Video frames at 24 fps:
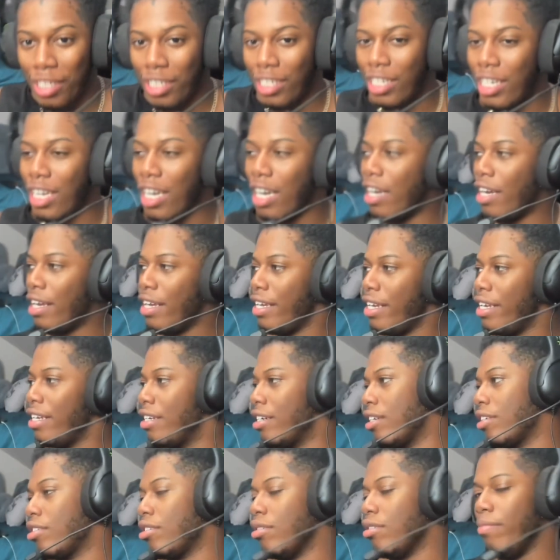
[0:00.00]
Nah,
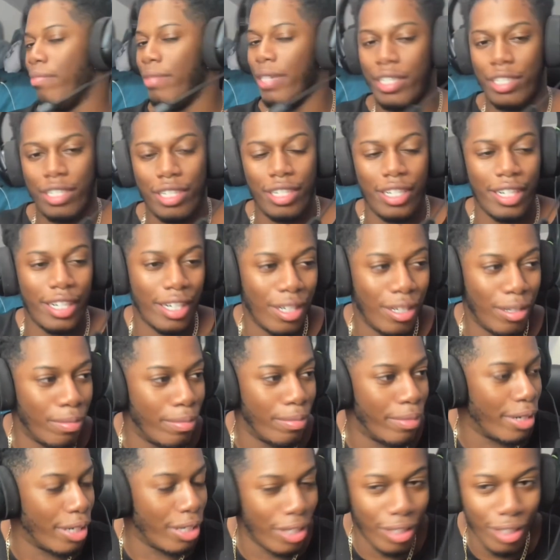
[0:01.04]
Einar's a bitch, nigga,
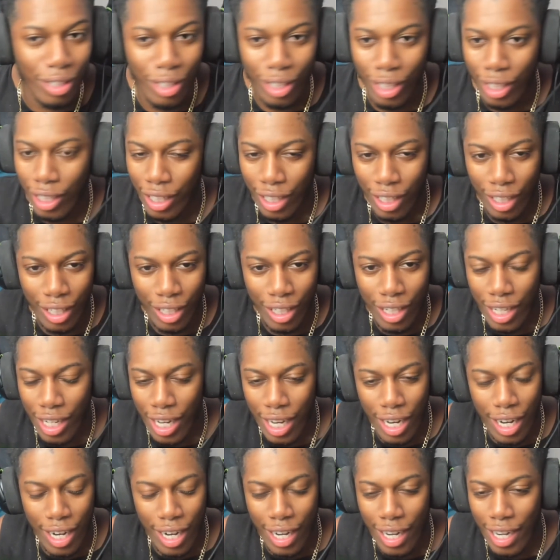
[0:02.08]
bro.
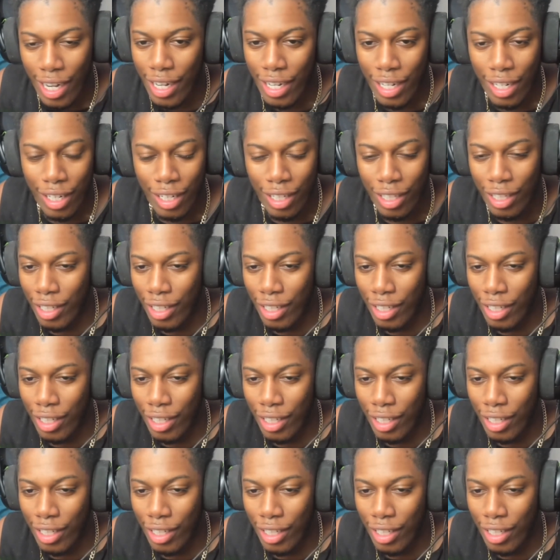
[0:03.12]
Nah.